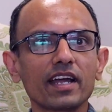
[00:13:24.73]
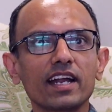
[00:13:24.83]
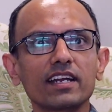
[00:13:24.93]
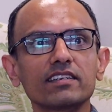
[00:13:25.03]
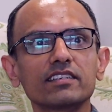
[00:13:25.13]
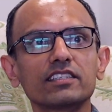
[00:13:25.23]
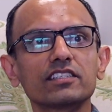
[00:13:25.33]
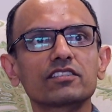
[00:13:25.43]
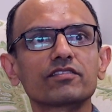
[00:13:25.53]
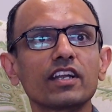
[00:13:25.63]
and it
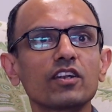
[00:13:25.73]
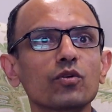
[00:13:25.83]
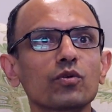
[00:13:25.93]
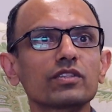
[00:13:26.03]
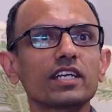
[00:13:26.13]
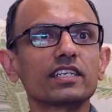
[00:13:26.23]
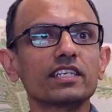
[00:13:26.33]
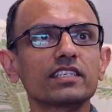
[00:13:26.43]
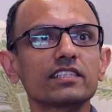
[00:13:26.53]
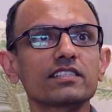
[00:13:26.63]
is well known that
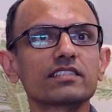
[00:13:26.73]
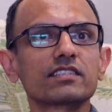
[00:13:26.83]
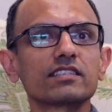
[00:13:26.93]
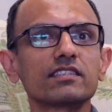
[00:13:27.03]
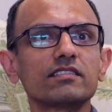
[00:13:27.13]
it is